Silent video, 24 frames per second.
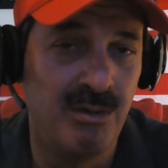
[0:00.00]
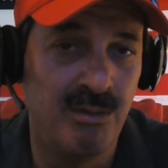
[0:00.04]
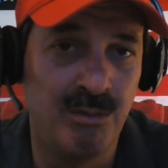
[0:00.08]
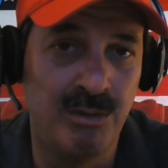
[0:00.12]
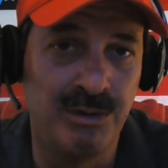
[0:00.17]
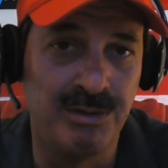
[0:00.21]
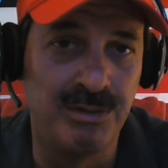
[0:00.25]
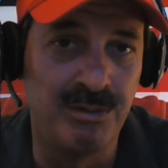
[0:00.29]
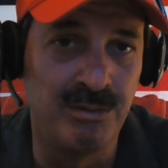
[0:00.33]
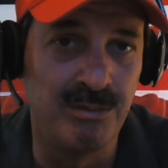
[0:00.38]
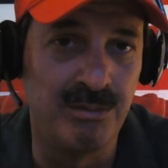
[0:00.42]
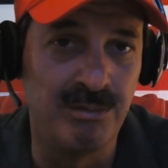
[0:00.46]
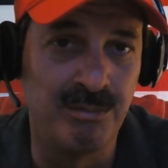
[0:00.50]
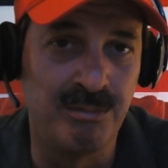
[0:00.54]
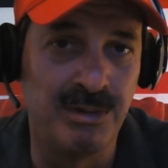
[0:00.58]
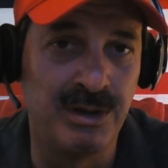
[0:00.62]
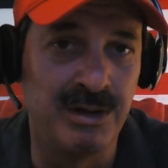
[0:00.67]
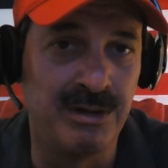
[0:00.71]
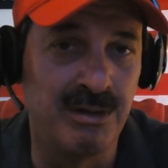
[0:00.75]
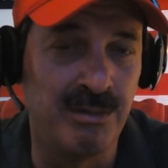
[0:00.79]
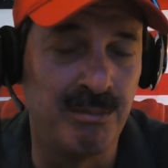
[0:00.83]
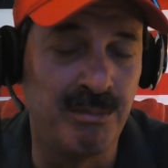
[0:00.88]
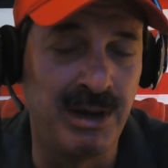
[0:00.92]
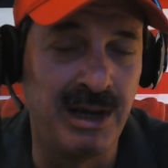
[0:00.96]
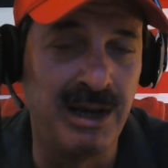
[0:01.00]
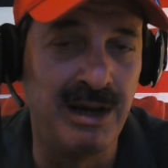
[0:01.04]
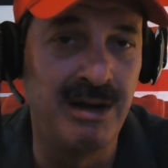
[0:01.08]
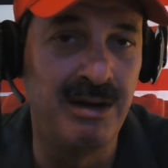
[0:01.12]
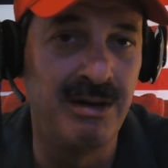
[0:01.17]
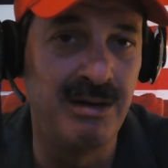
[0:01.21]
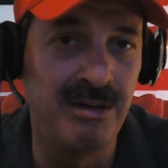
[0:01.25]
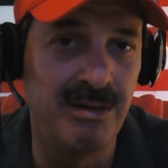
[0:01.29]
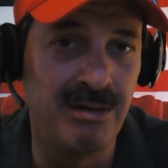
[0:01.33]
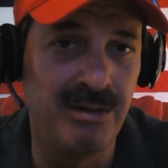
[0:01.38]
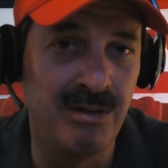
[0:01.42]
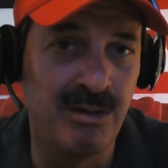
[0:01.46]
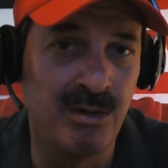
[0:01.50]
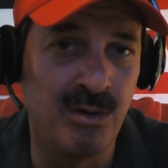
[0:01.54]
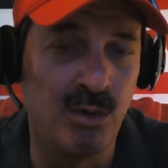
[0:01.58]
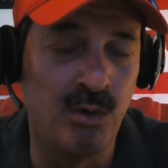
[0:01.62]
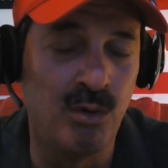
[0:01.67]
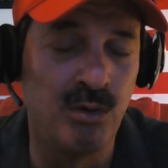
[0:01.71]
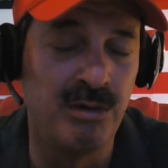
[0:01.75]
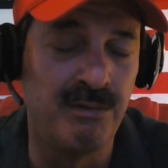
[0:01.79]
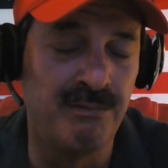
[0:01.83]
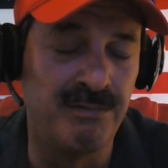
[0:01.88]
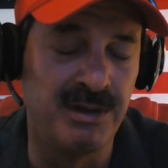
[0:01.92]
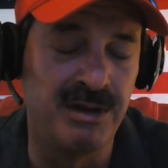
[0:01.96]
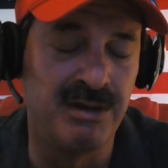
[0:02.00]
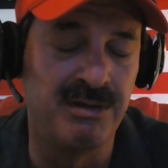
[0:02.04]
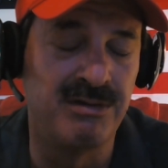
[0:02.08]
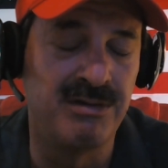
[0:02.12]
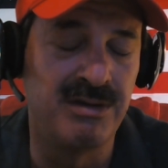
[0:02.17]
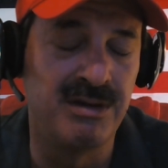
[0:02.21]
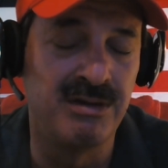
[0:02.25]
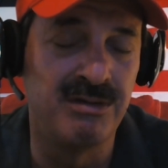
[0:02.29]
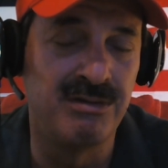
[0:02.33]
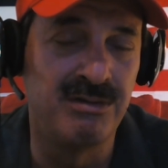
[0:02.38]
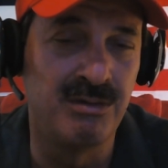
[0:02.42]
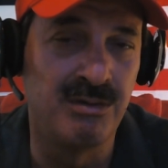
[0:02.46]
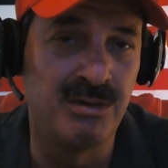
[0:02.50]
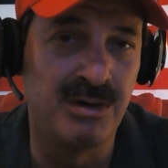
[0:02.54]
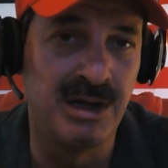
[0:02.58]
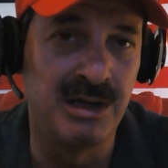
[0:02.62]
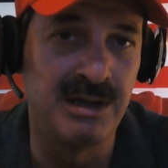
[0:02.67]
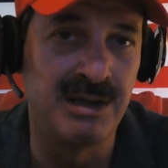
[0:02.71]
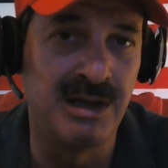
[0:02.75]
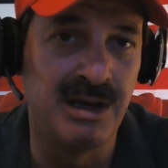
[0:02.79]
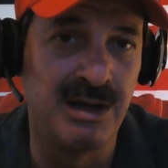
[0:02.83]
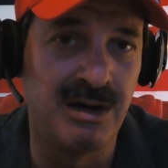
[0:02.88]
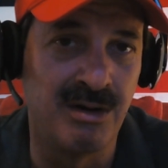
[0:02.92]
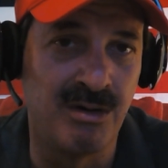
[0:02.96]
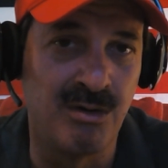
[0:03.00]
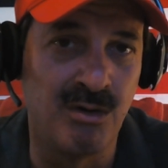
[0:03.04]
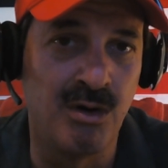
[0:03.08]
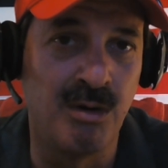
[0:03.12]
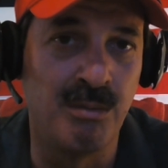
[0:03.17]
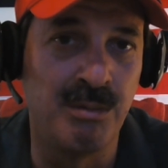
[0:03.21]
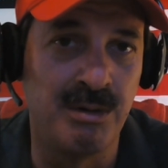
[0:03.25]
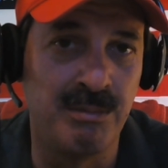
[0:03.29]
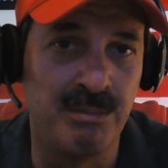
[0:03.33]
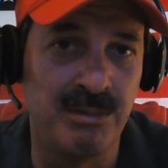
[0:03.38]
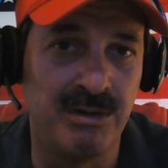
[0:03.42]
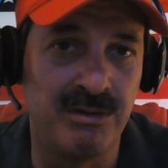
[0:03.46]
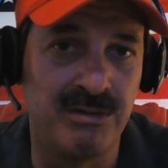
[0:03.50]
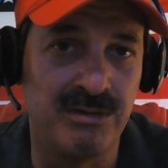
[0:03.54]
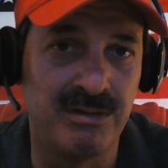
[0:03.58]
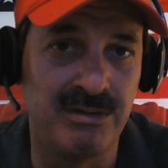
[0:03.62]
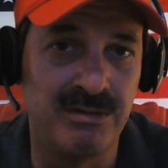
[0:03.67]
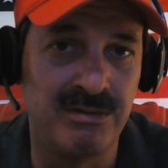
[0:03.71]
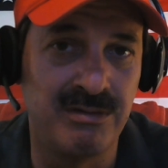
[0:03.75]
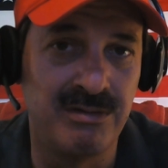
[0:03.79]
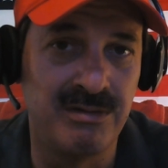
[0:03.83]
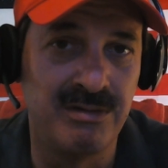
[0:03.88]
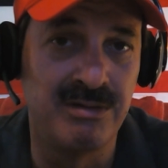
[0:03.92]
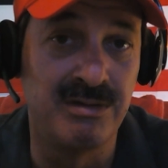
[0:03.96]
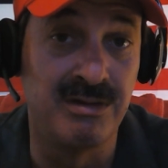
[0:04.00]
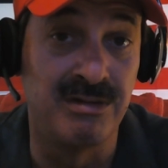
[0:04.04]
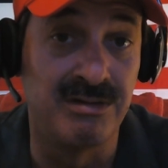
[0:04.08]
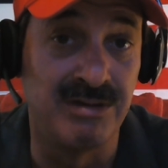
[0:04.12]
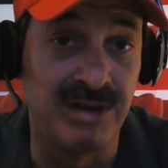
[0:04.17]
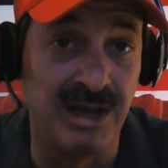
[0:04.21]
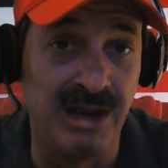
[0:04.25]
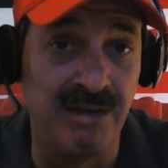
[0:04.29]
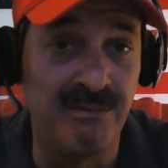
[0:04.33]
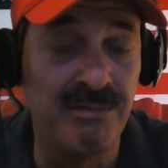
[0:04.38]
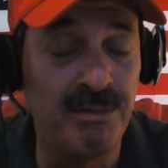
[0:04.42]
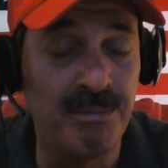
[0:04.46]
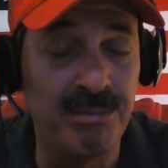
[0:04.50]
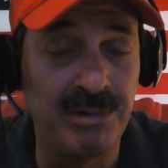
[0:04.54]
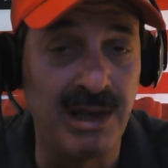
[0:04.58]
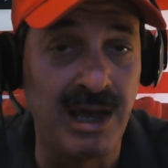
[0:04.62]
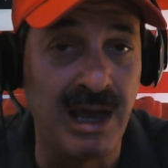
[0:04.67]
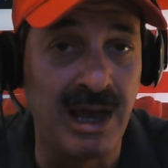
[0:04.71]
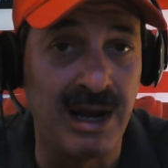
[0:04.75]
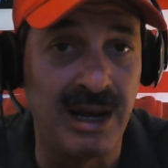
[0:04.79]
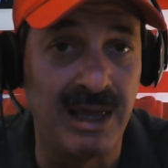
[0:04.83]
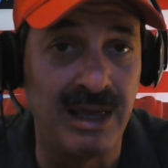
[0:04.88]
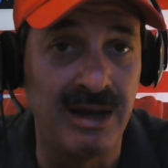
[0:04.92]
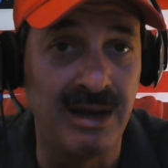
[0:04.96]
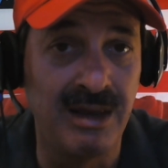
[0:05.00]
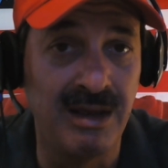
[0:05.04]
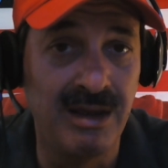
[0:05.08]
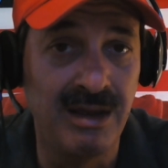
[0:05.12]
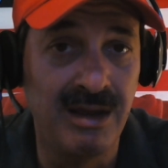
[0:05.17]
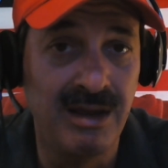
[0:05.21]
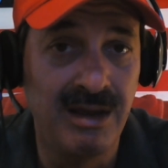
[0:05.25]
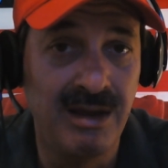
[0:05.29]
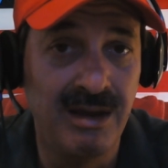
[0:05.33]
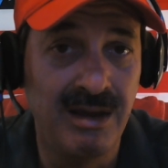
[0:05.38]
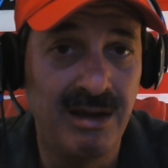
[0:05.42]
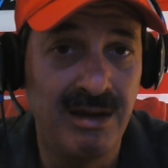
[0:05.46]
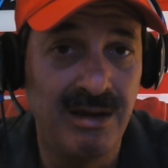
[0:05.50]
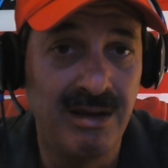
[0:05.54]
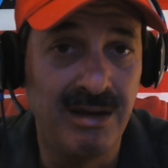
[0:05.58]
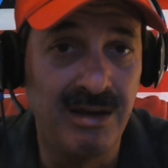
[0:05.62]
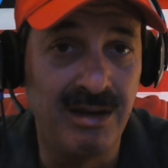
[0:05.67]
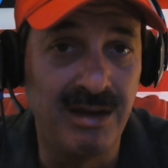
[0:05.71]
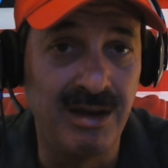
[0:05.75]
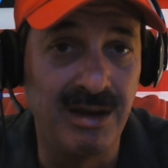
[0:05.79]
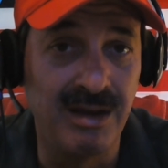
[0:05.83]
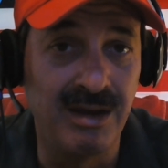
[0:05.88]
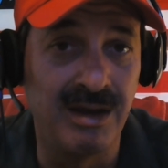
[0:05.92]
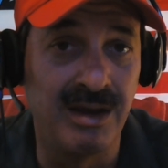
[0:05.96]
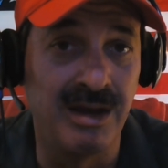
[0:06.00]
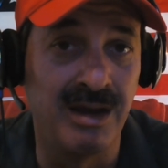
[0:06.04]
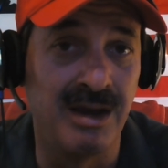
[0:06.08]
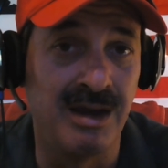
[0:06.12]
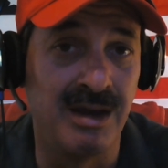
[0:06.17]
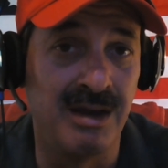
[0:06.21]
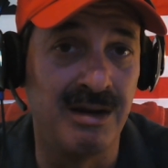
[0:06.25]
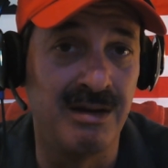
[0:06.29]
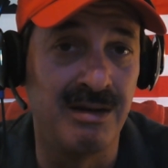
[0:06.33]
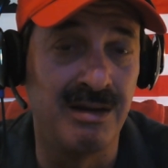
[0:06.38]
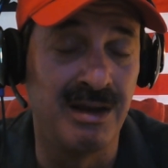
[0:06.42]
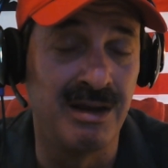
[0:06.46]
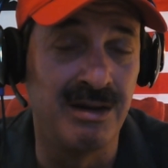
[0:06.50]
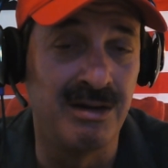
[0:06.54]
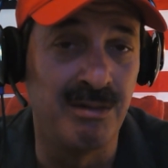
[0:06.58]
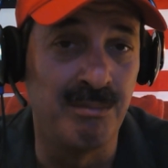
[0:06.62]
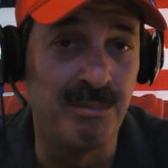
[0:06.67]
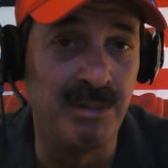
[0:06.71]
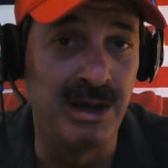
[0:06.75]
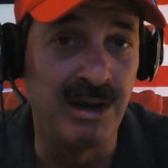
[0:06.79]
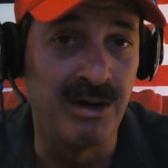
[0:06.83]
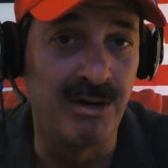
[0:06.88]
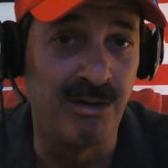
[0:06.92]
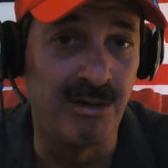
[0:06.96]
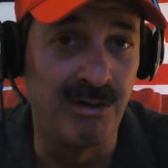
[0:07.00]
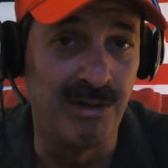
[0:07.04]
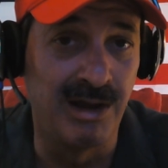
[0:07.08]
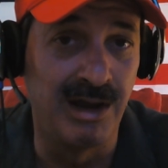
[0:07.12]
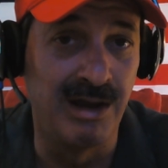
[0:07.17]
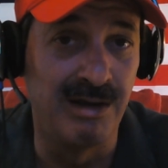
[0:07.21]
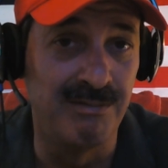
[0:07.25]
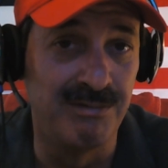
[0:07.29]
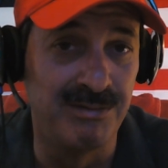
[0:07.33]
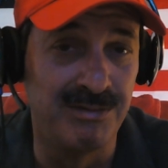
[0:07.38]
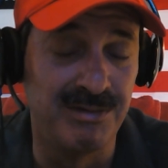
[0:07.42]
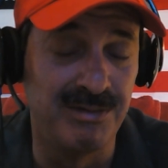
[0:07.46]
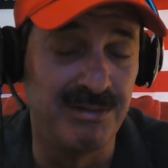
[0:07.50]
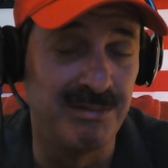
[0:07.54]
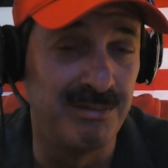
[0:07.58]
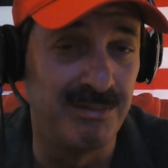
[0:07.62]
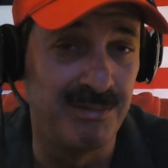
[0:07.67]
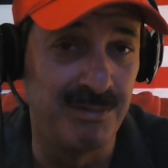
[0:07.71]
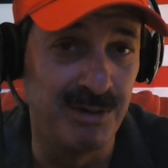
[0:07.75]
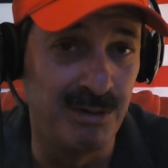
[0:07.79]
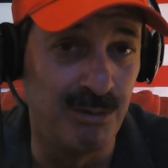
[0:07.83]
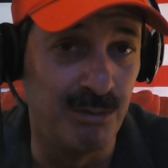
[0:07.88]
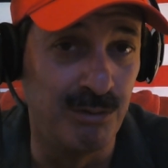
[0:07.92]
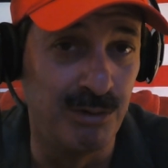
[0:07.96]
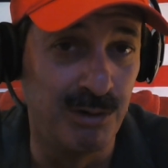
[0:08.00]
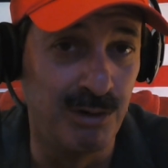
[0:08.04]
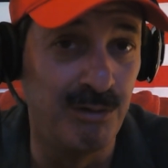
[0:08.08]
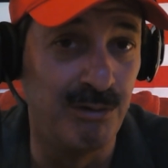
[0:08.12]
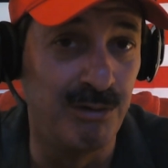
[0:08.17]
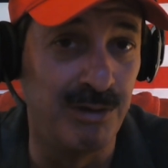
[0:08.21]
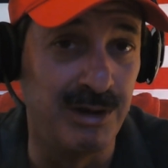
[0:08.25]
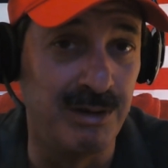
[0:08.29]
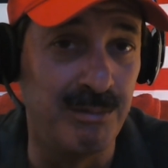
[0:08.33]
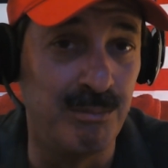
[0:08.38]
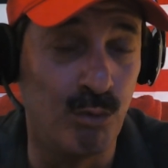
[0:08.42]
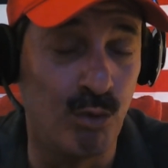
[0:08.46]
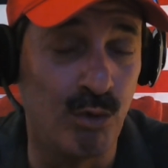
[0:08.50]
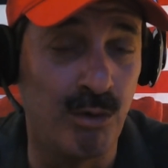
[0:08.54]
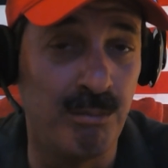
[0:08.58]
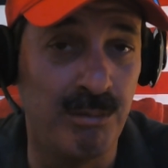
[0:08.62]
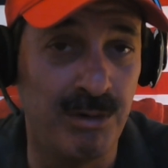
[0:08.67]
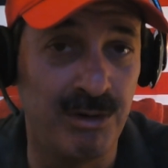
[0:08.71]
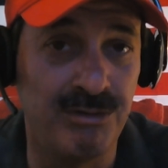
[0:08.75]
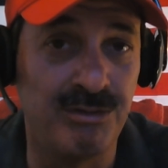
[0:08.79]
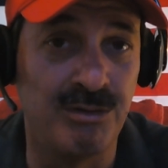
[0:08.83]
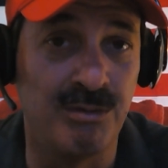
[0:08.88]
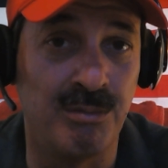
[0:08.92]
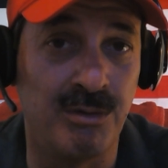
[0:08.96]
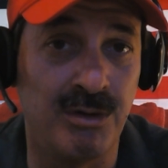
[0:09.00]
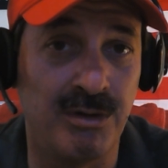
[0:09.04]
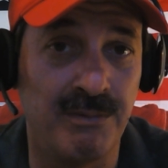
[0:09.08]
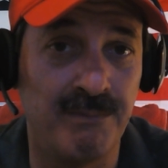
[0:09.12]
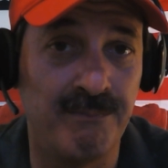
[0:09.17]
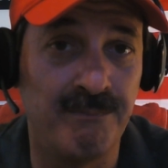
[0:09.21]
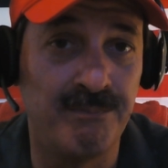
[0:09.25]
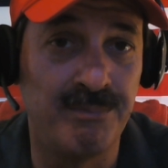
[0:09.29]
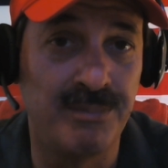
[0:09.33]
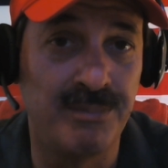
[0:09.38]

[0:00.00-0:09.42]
but the main goal of this is to cut down on carbon emissions, to save the planet, and to make our lives, literally more miserable.